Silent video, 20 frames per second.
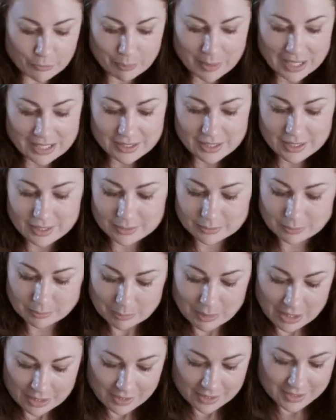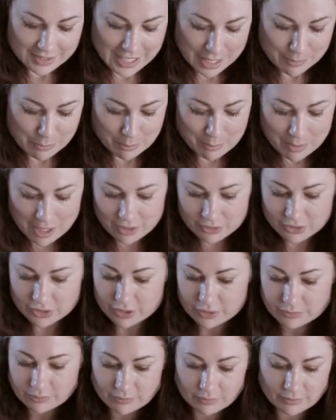of butter, about the same
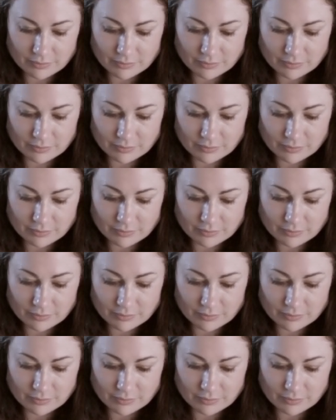amount.